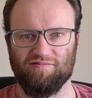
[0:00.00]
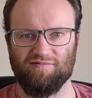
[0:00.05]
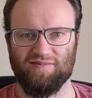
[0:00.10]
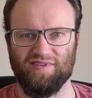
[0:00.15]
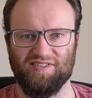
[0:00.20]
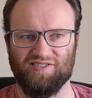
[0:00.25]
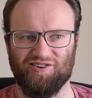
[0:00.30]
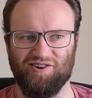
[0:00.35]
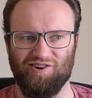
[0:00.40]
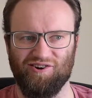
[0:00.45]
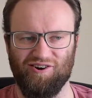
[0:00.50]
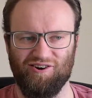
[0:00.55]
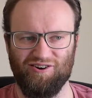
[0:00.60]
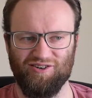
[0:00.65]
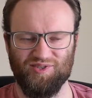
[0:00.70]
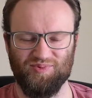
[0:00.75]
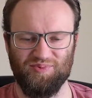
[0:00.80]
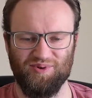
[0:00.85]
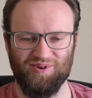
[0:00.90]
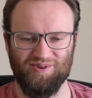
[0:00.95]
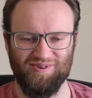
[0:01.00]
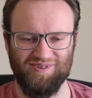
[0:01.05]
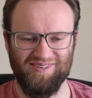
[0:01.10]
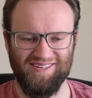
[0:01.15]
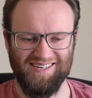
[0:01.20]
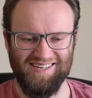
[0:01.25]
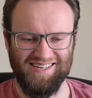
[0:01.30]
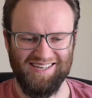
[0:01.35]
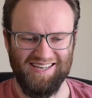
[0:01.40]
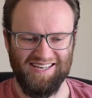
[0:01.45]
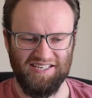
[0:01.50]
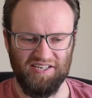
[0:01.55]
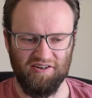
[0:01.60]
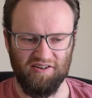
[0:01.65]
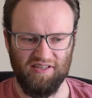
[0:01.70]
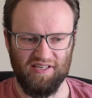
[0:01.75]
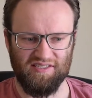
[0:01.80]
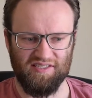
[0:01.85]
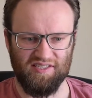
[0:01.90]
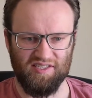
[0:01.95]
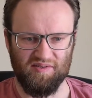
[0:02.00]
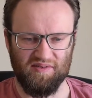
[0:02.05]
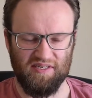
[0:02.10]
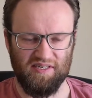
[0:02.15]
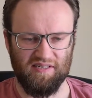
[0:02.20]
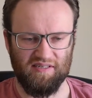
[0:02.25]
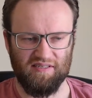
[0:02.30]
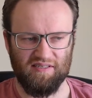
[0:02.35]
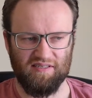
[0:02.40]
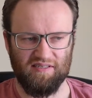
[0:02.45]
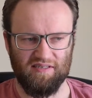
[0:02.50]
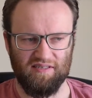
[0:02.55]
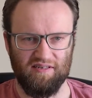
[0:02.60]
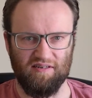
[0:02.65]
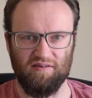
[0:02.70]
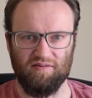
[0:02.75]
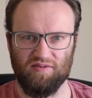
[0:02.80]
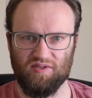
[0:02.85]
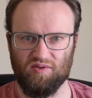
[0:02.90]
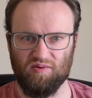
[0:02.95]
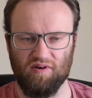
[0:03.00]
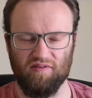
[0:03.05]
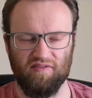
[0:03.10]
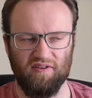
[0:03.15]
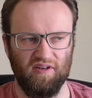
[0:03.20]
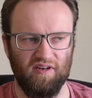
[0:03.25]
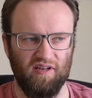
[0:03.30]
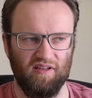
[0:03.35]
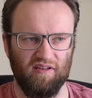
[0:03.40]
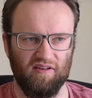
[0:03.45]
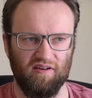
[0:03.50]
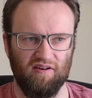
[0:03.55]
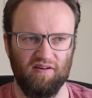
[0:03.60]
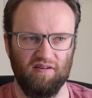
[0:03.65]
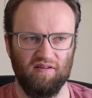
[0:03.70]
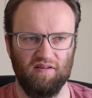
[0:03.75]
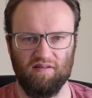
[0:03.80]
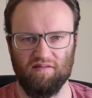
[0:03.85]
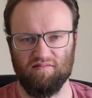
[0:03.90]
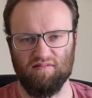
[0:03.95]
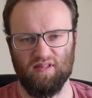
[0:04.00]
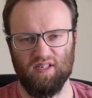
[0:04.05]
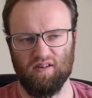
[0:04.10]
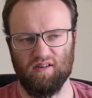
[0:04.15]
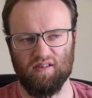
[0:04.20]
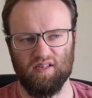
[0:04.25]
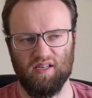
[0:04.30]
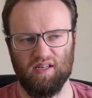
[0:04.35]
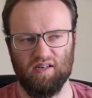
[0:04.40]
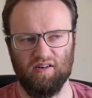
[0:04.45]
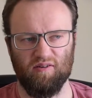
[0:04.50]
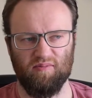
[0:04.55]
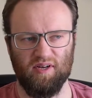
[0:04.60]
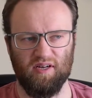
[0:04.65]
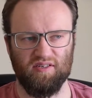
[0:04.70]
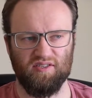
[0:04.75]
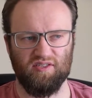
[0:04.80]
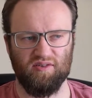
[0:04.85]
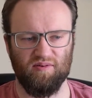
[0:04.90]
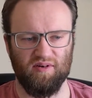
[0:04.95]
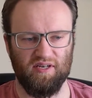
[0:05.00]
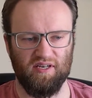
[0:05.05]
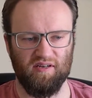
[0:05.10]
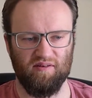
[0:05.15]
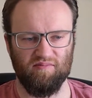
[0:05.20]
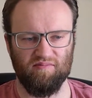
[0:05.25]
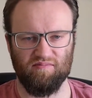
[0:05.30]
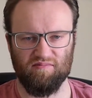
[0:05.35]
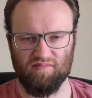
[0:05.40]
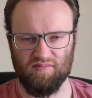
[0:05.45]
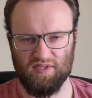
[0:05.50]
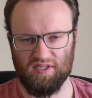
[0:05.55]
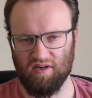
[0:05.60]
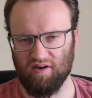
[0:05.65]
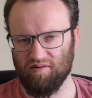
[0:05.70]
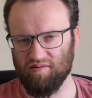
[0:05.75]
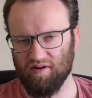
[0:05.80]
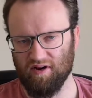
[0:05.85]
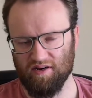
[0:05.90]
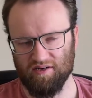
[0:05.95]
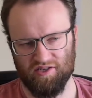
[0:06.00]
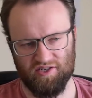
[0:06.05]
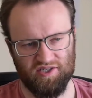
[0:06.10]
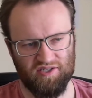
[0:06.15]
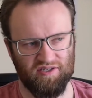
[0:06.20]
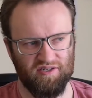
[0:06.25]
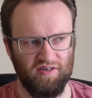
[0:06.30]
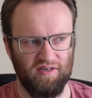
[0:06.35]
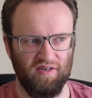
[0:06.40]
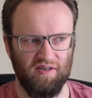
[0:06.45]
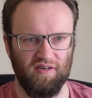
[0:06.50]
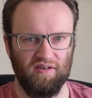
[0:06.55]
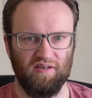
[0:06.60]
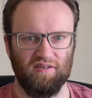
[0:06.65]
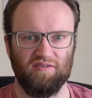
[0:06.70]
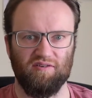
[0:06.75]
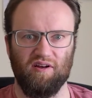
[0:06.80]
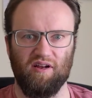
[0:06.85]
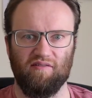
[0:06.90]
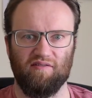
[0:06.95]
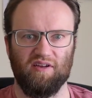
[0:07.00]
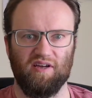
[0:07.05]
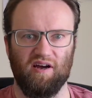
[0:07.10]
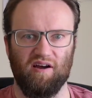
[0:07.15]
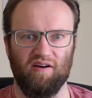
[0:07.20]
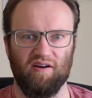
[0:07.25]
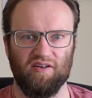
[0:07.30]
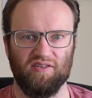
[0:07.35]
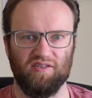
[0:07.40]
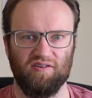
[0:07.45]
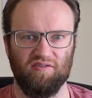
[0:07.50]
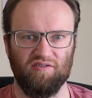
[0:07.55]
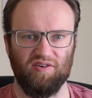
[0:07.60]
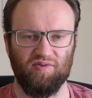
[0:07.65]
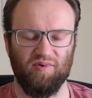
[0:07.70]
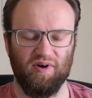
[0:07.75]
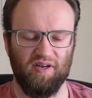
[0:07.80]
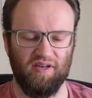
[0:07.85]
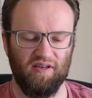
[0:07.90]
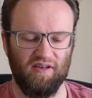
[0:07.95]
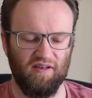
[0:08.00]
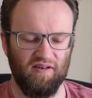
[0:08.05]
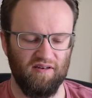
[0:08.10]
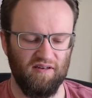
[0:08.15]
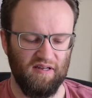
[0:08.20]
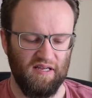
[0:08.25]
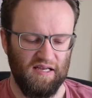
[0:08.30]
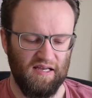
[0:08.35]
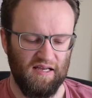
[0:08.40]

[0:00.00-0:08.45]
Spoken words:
Let's go to the hospital. They said to me, it was 12:30. They go, get here about 2 a.m. Don't rush. Don't have a car accident on your way in.